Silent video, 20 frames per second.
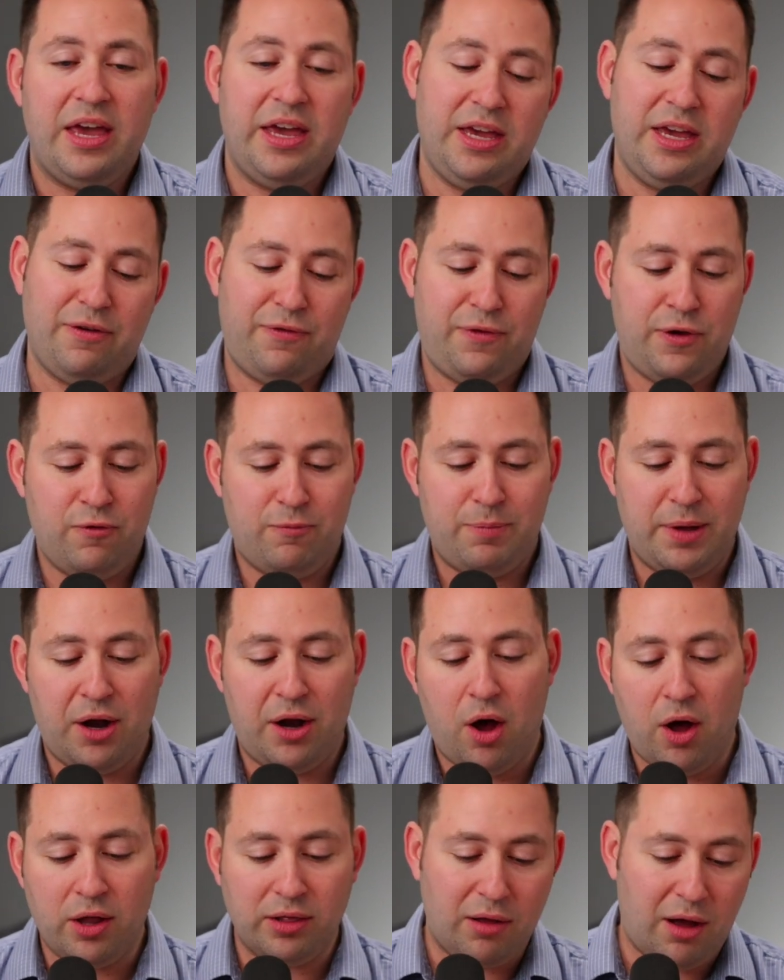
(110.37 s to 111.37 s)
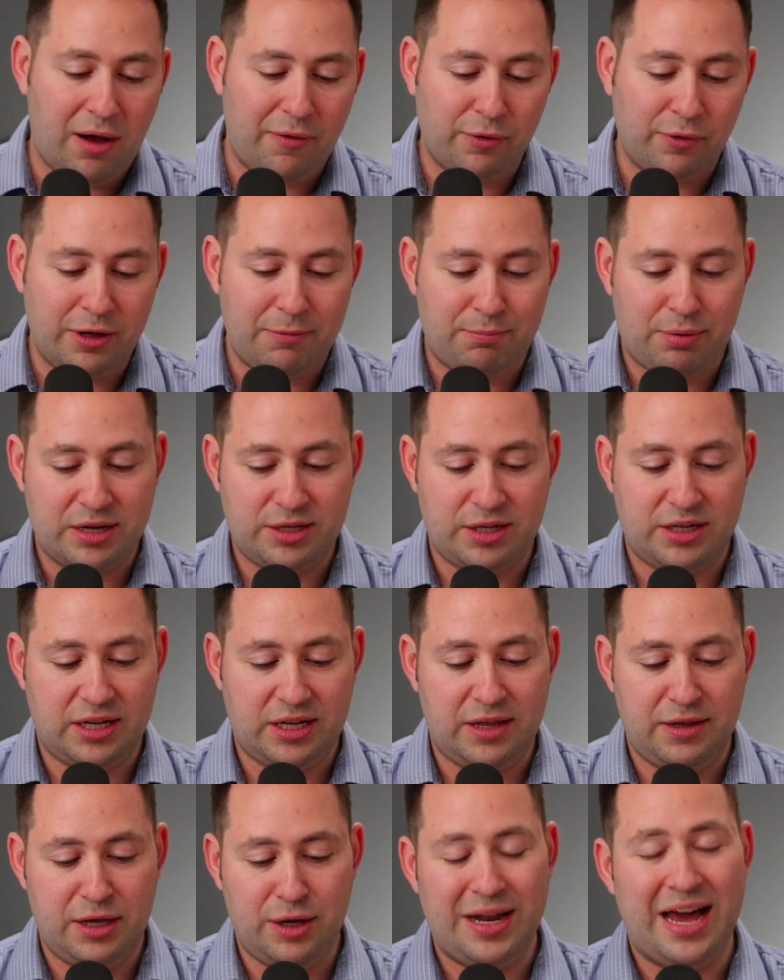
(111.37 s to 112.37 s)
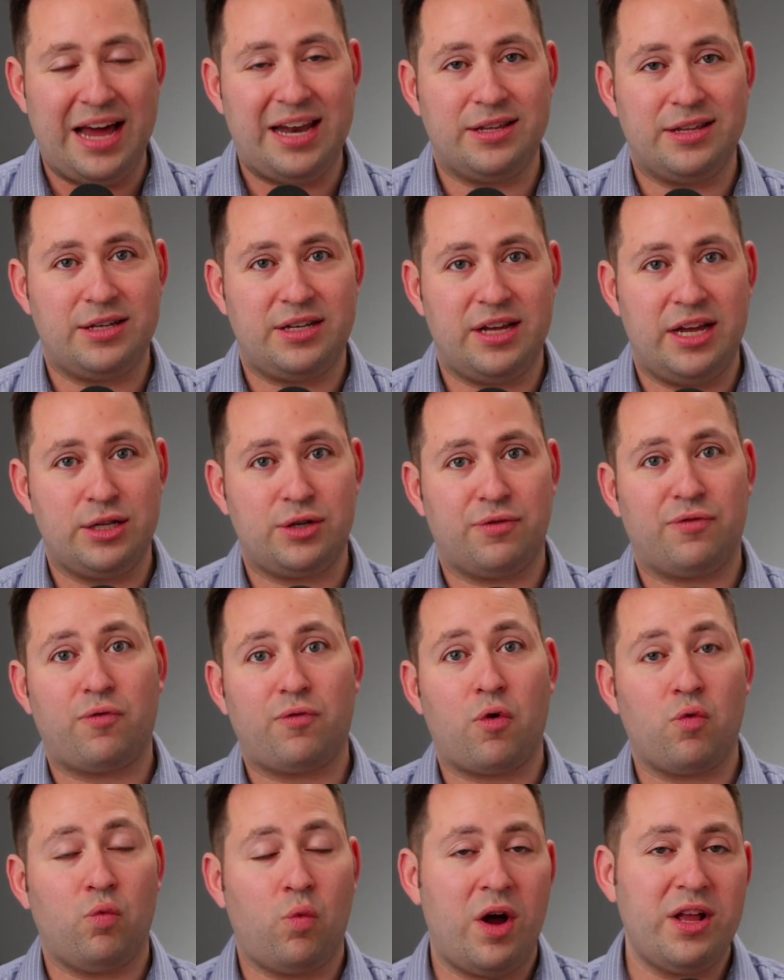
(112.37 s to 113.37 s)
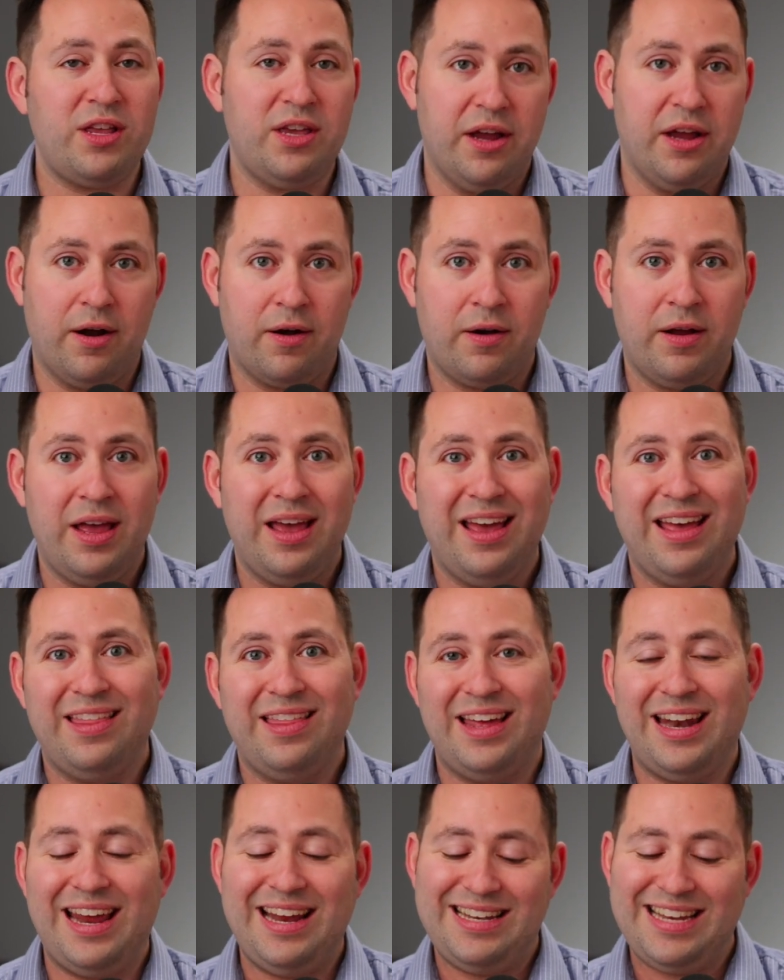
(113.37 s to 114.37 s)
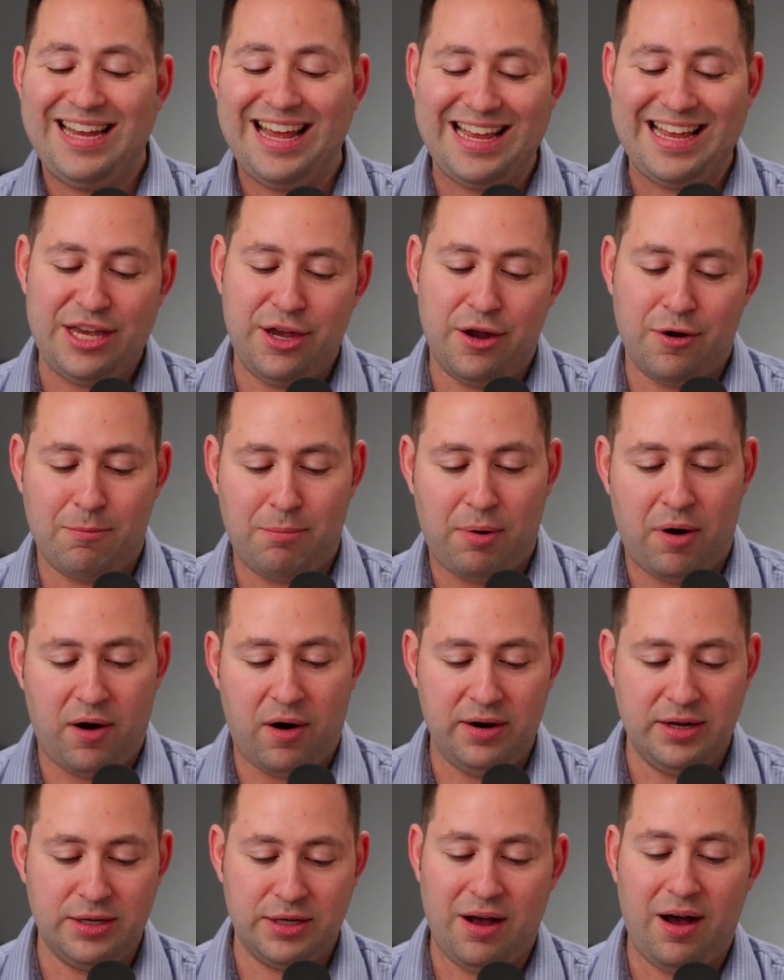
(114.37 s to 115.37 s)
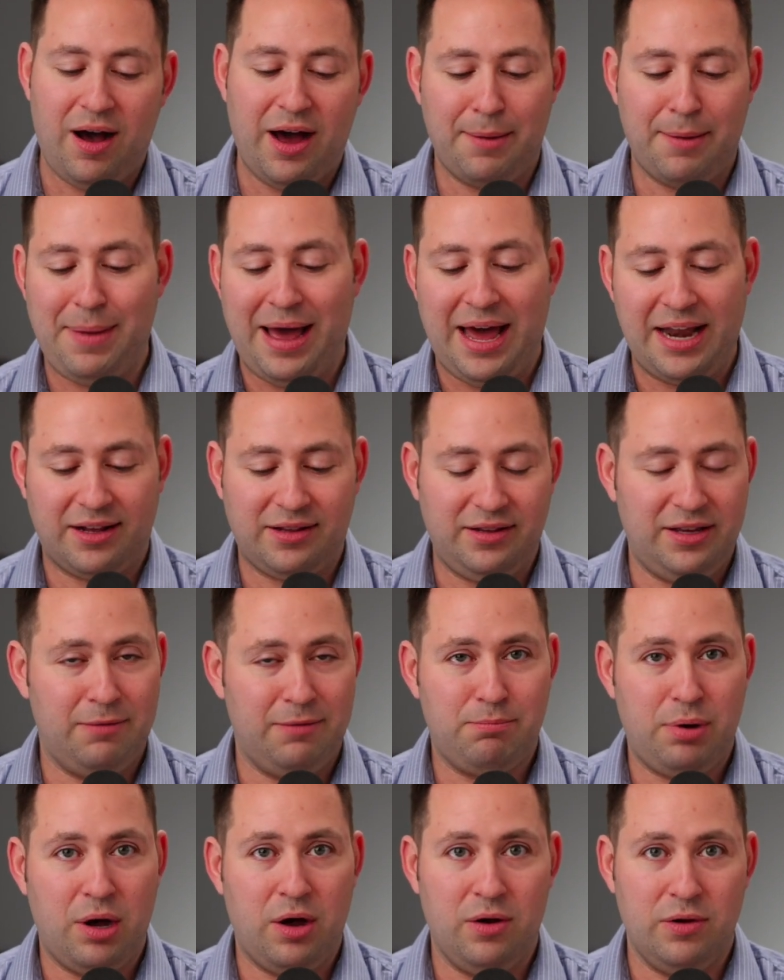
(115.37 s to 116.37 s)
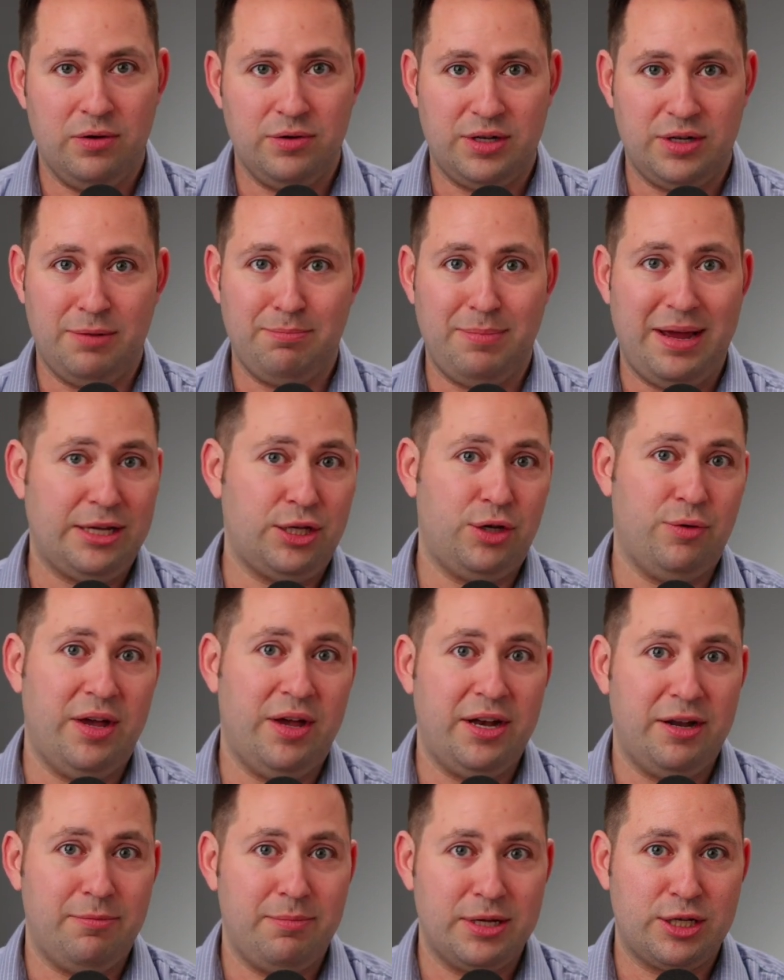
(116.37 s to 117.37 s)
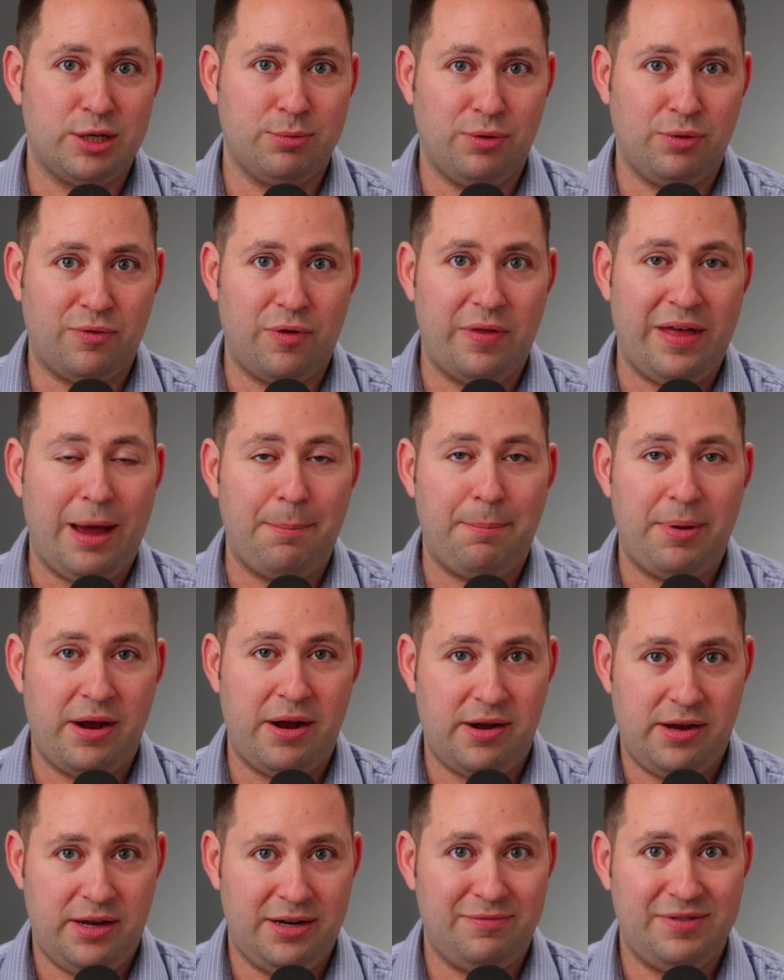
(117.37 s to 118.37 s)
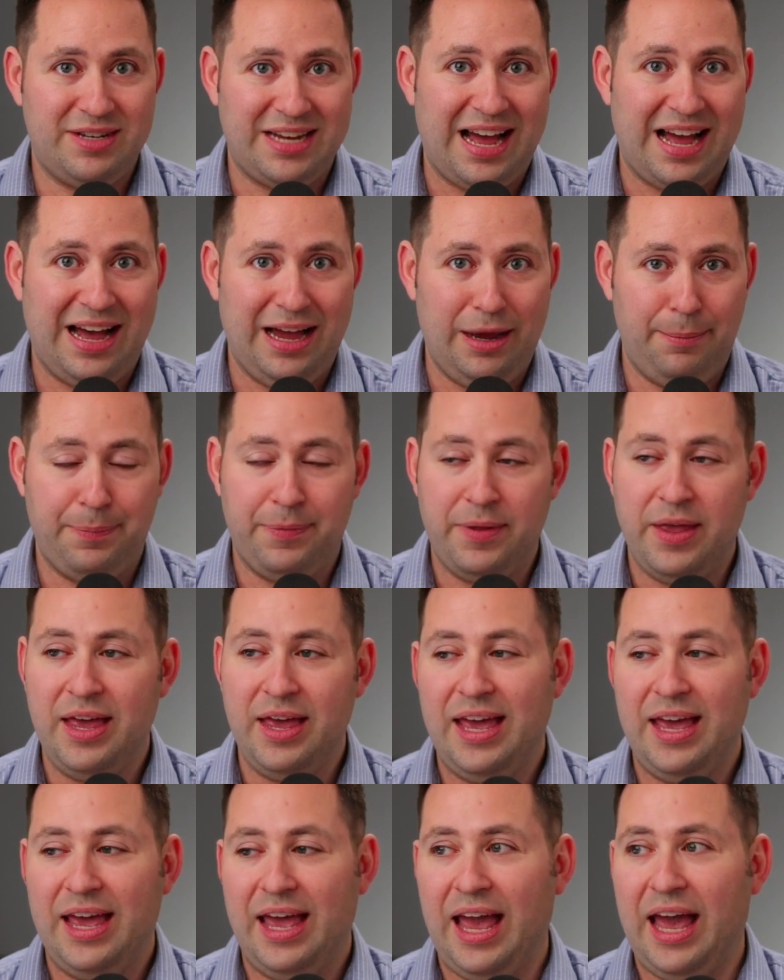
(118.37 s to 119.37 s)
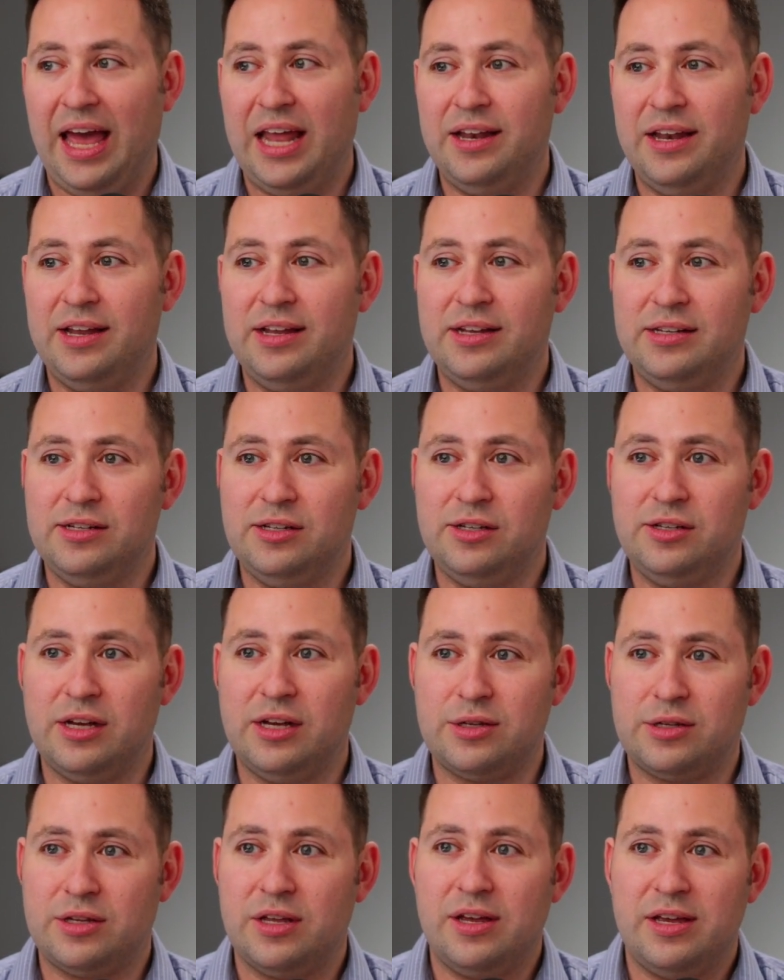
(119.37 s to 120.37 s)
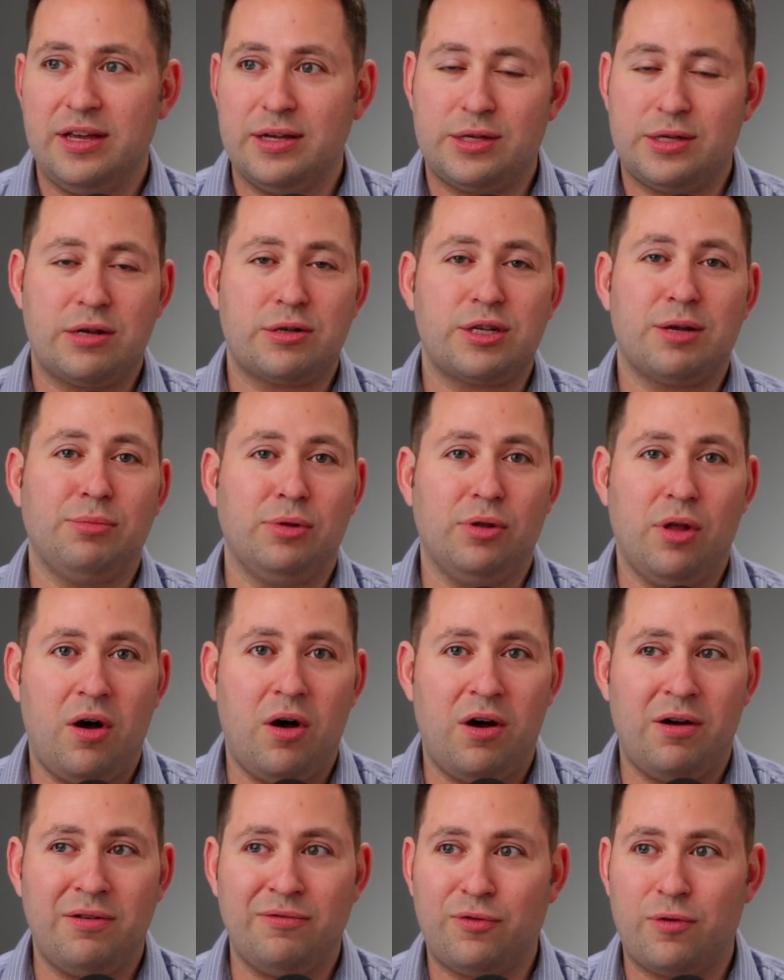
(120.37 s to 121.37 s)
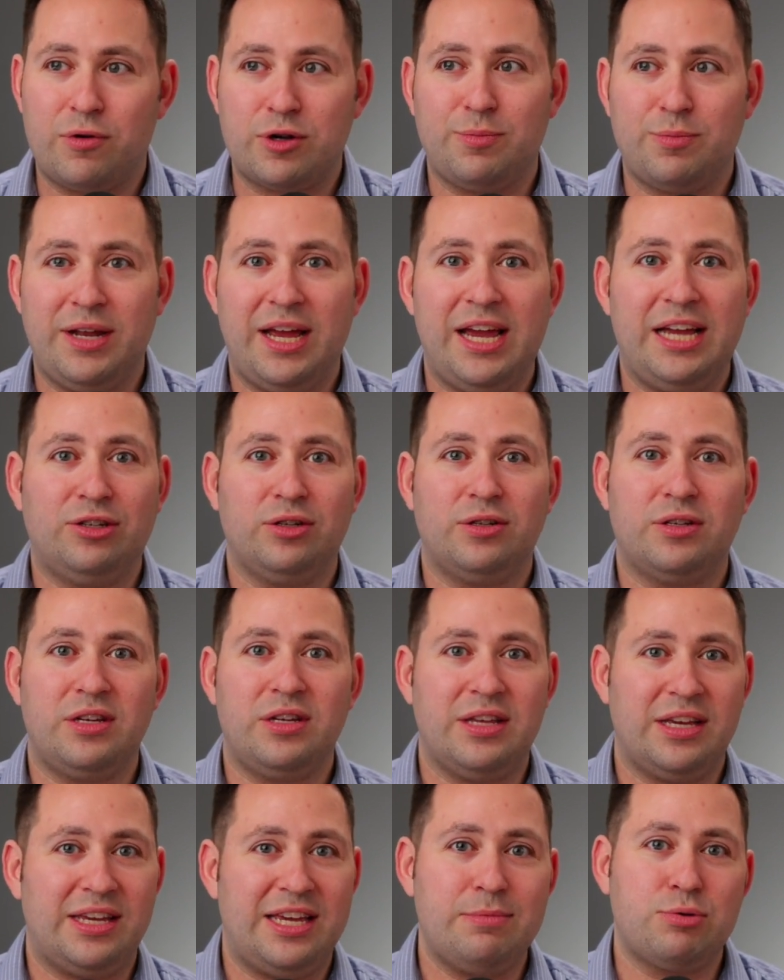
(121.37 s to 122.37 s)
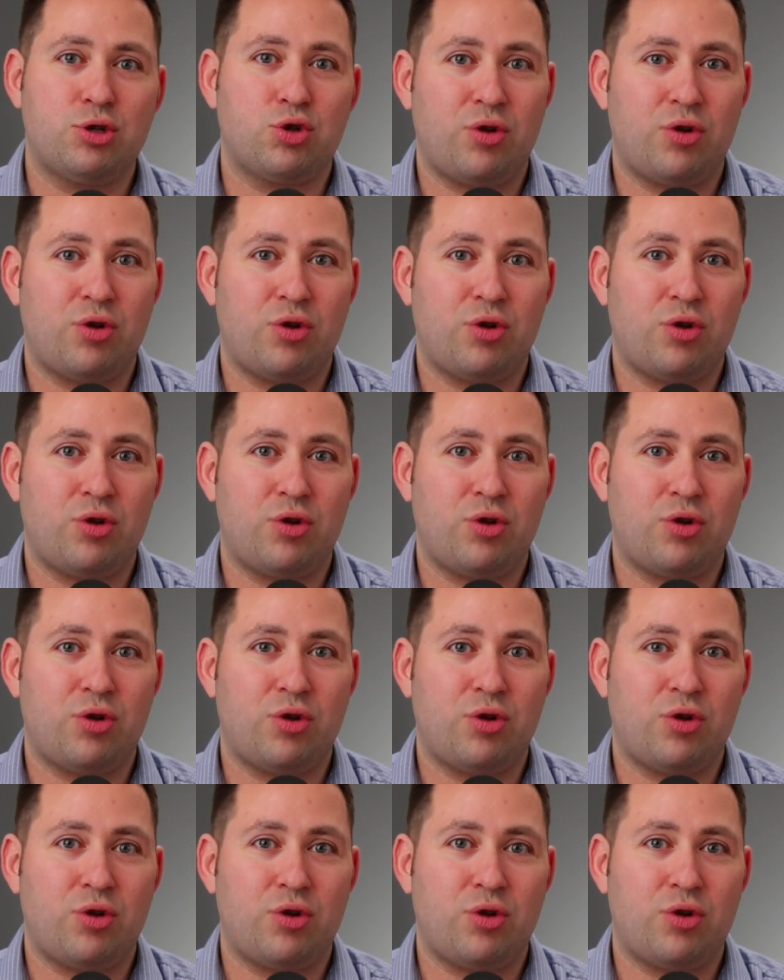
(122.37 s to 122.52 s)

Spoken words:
If you've been unlawfully present in the United States for 1 year, then a 10-year bar is automatically imposed and makes you inadmissible for that period of time. And is there some law enforcement agency that keeps